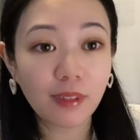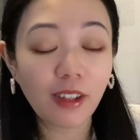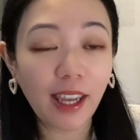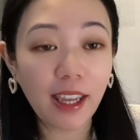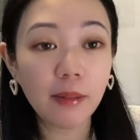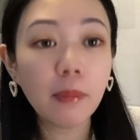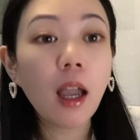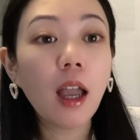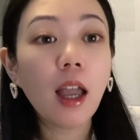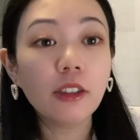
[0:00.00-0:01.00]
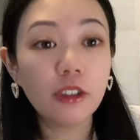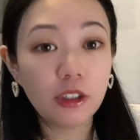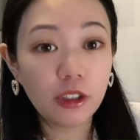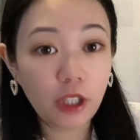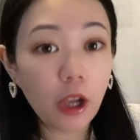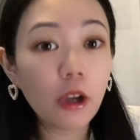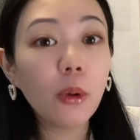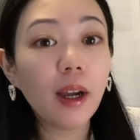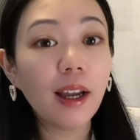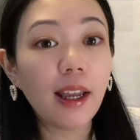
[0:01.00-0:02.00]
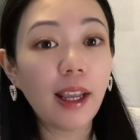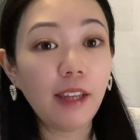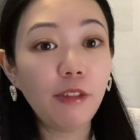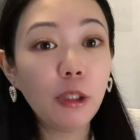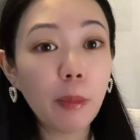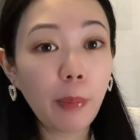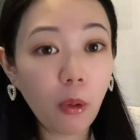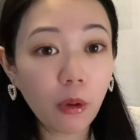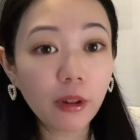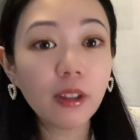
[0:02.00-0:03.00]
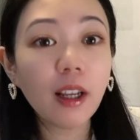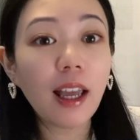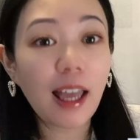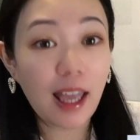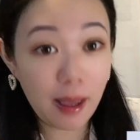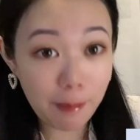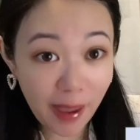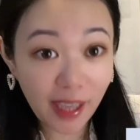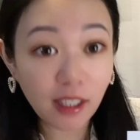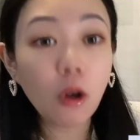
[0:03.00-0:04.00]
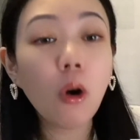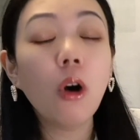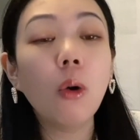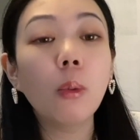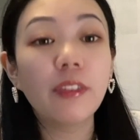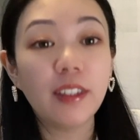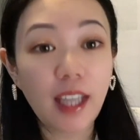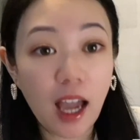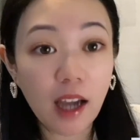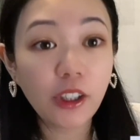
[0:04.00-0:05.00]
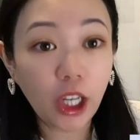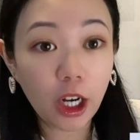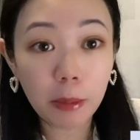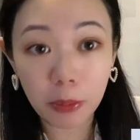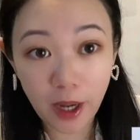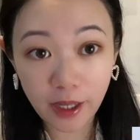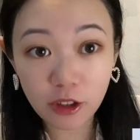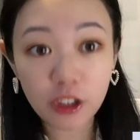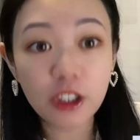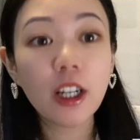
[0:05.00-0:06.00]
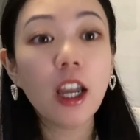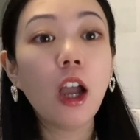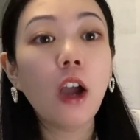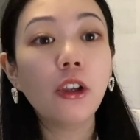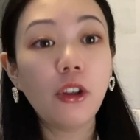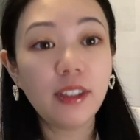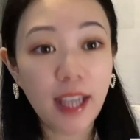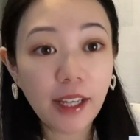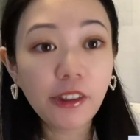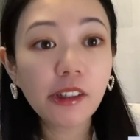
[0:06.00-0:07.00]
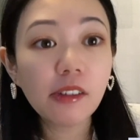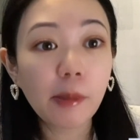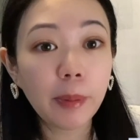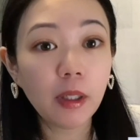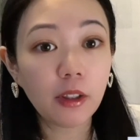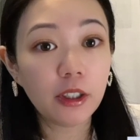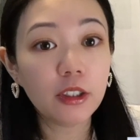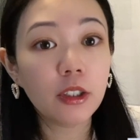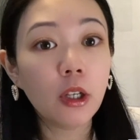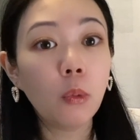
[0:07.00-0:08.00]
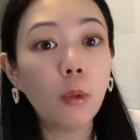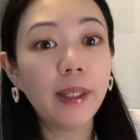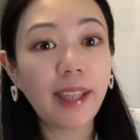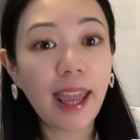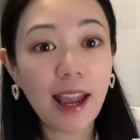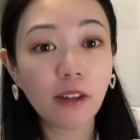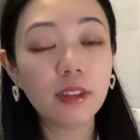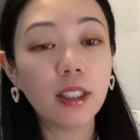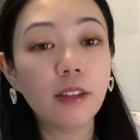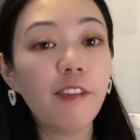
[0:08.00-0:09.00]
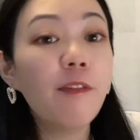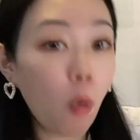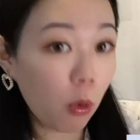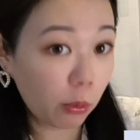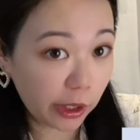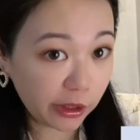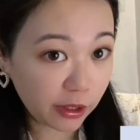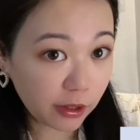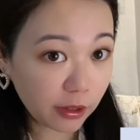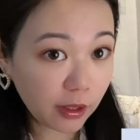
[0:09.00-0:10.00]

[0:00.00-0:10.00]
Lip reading: Okay? So, if you were born a male with yang year branch, your 10-year luck pillars will be counted forward.